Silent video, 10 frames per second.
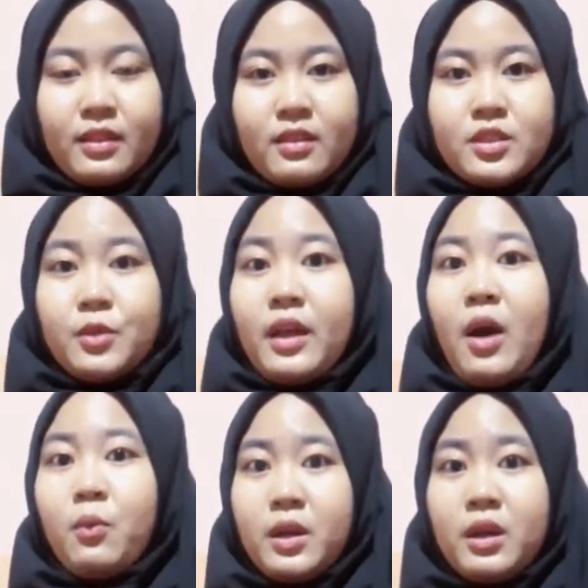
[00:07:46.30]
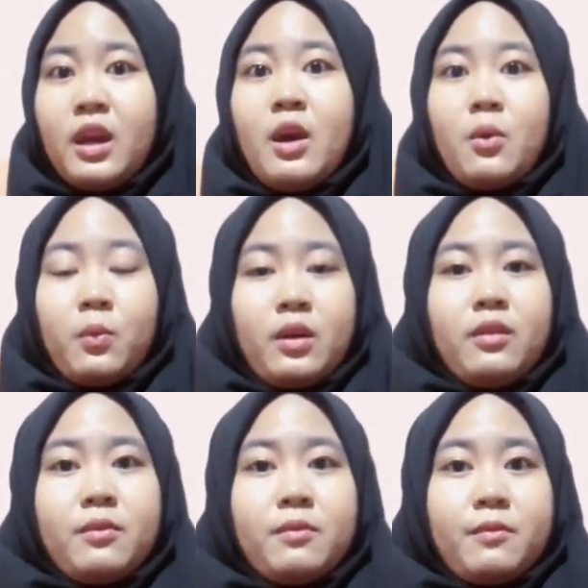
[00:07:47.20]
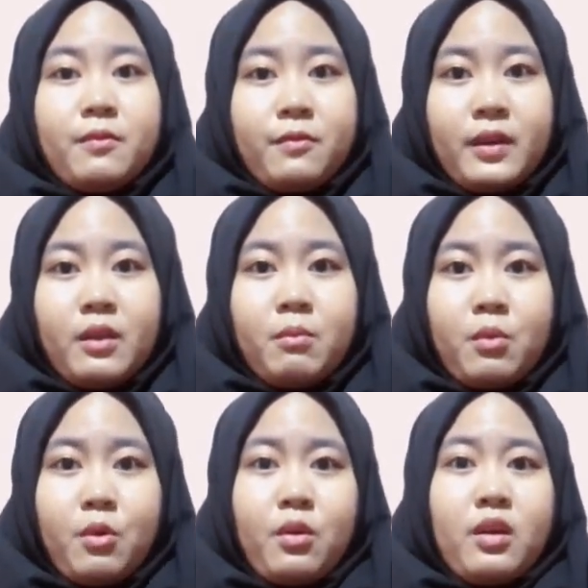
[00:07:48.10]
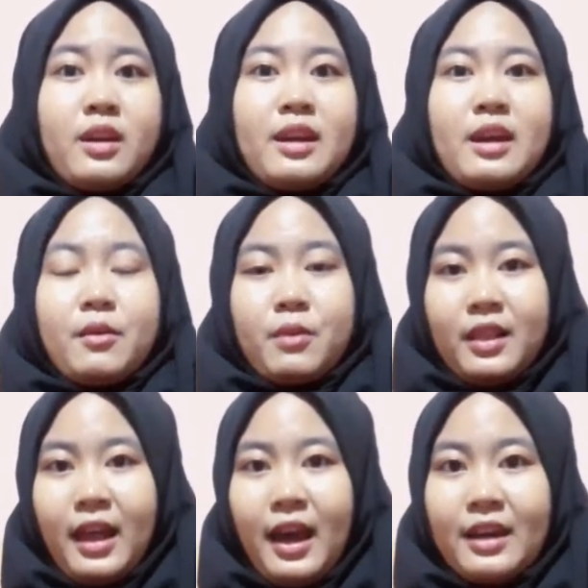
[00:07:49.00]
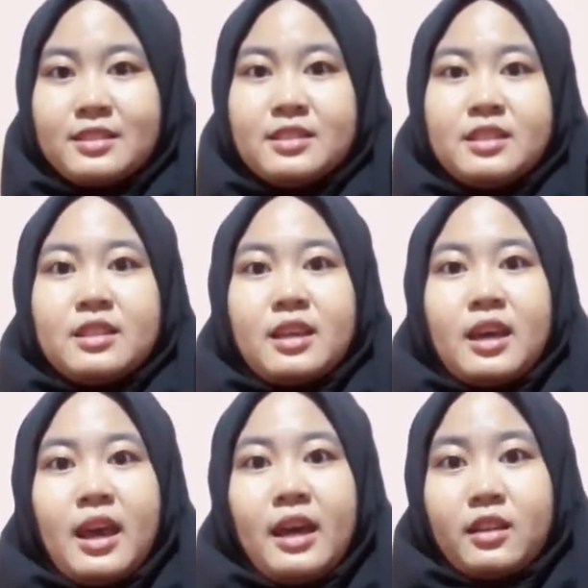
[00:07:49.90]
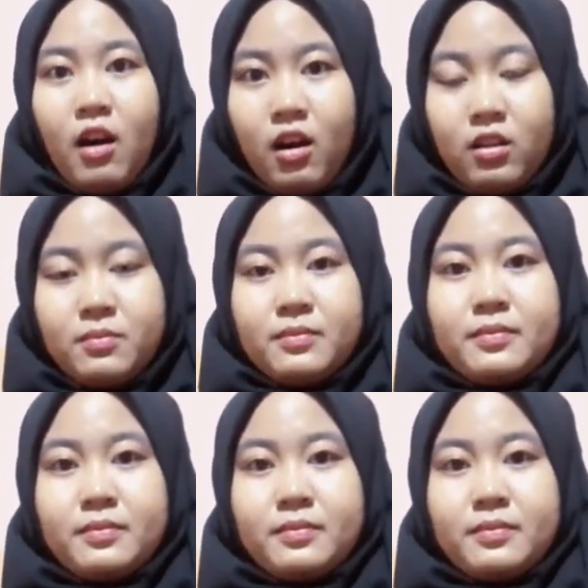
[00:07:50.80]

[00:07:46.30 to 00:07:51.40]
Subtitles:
so that we will feel more relaxed and calm.